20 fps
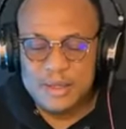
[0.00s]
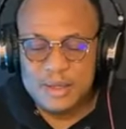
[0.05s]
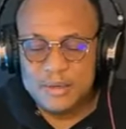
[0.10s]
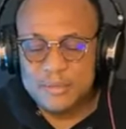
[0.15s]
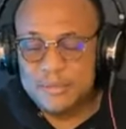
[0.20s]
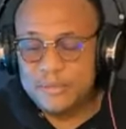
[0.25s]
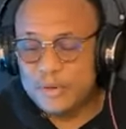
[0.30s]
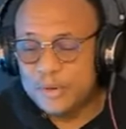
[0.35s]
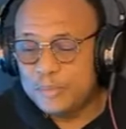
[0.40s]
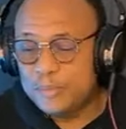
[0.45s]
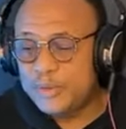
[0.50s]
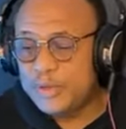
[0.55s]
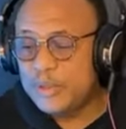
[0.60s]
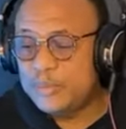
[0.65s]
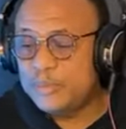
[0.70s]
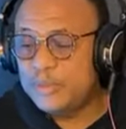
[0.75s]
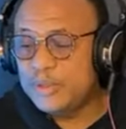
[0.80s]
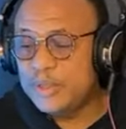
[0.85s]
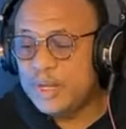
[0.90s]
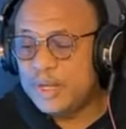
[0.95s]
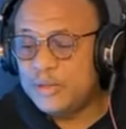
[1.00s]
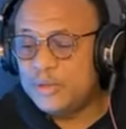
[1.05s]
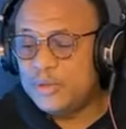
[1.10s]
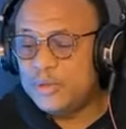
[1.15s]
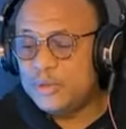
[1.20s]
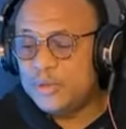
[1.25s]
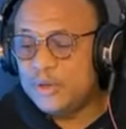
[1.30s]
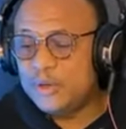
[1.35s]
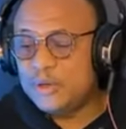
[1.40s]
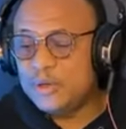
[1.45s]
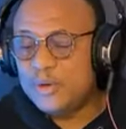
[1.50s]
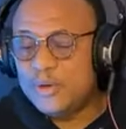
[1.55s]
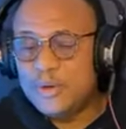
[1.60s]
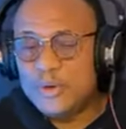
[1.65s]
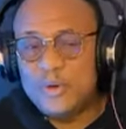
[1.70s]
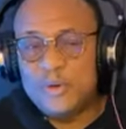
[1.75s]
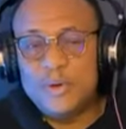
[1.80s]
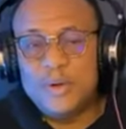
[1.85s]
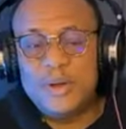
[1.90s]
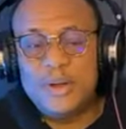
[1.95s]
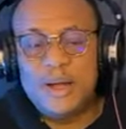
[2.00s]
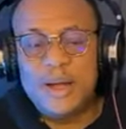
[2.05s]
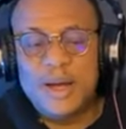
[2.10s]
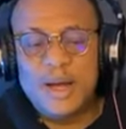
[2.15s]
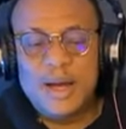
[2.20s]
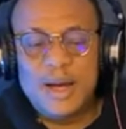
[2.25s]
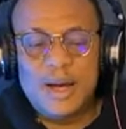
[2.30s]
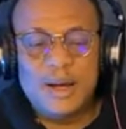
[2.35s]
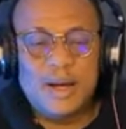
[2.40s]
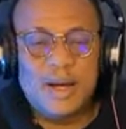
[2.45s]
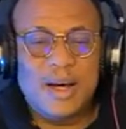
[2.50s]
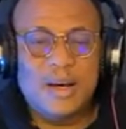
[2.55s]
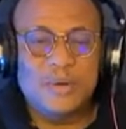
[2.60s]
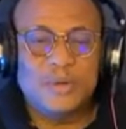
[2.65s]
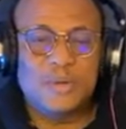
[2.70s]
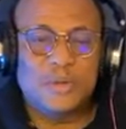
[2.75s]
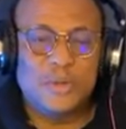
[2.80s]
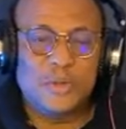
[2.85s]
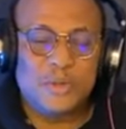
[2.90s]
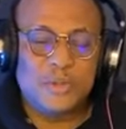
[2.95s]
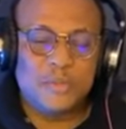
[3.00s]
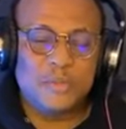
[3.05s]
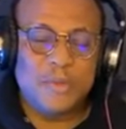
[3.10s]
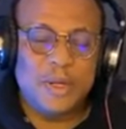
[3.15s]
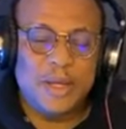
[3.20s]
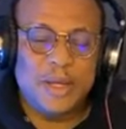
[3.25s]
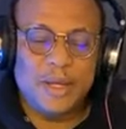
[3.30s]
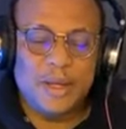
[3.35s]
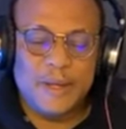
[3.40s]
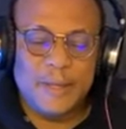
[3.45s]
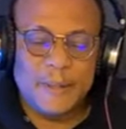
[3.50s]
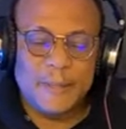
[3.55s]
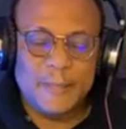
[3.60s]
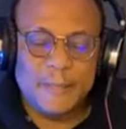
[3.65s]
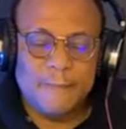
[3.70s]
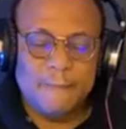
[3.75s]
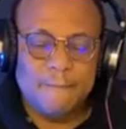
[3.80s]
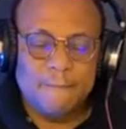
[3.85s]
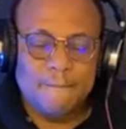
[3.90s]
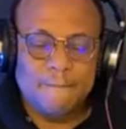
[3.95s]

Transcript: And um, for people that do not know how to speak,